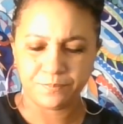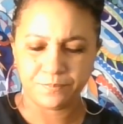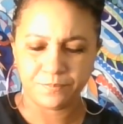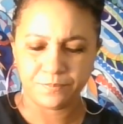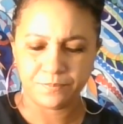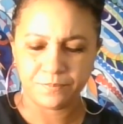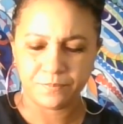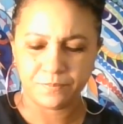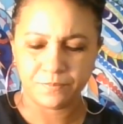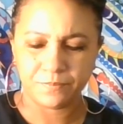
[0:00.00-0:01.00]

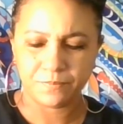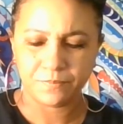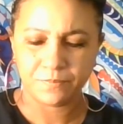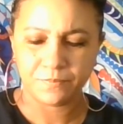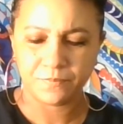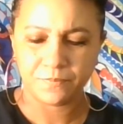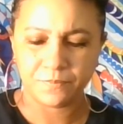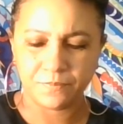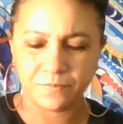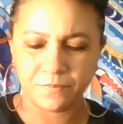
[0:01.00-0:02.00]

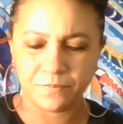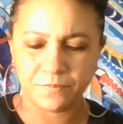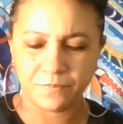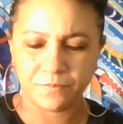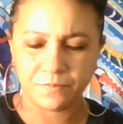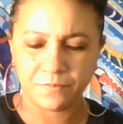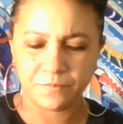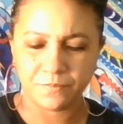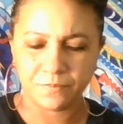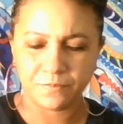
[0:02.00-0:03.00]

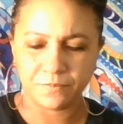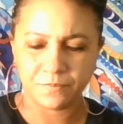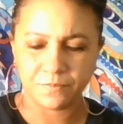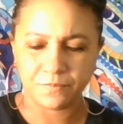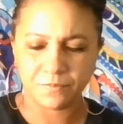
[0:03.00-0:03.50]
[no speech]